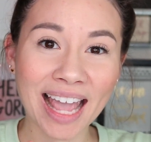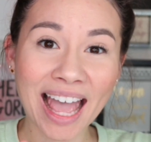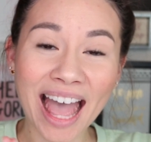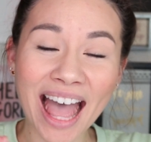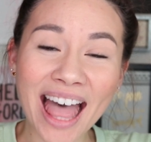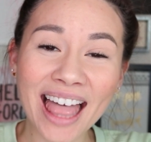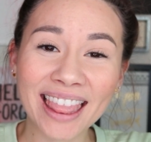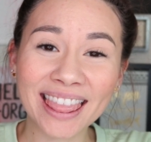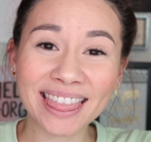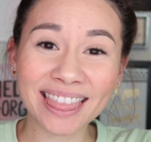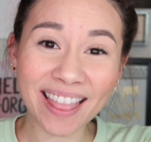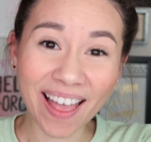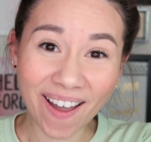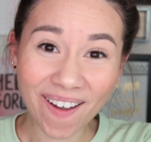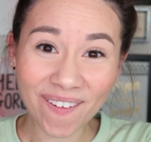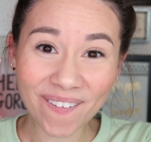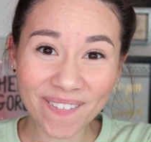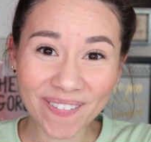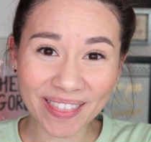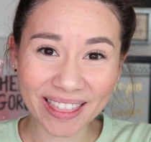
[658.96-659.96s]

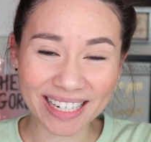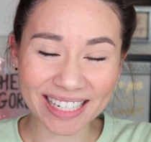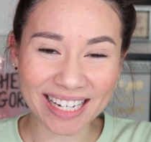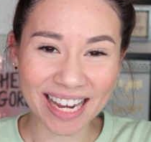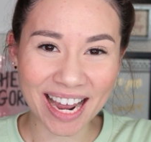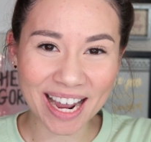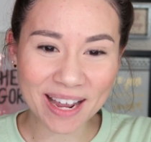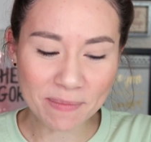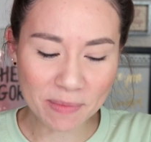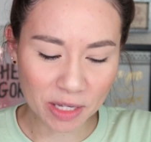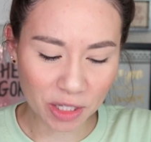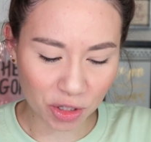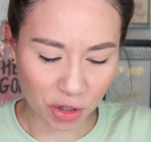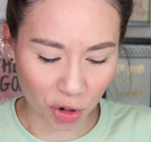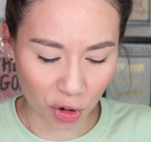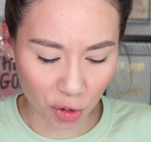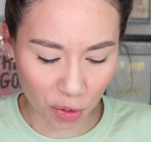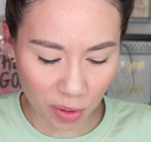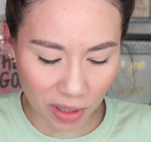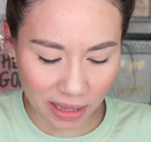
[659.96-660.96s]
Hello, the time is
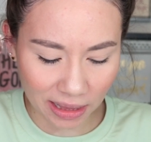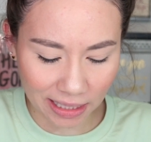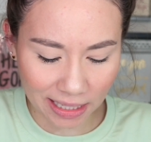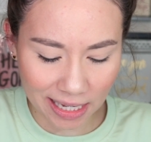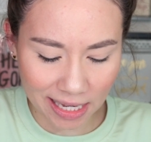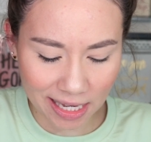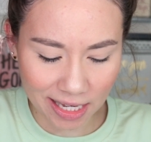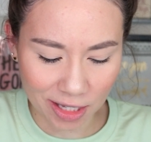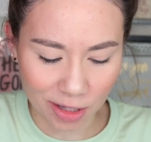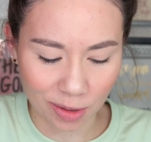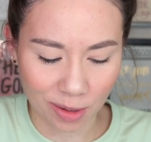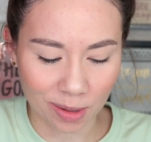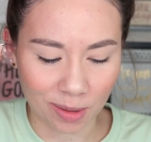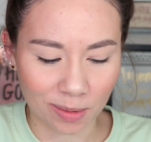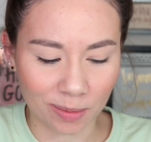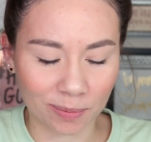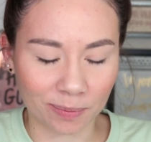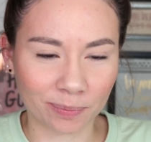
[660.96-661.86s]
currently, y'all,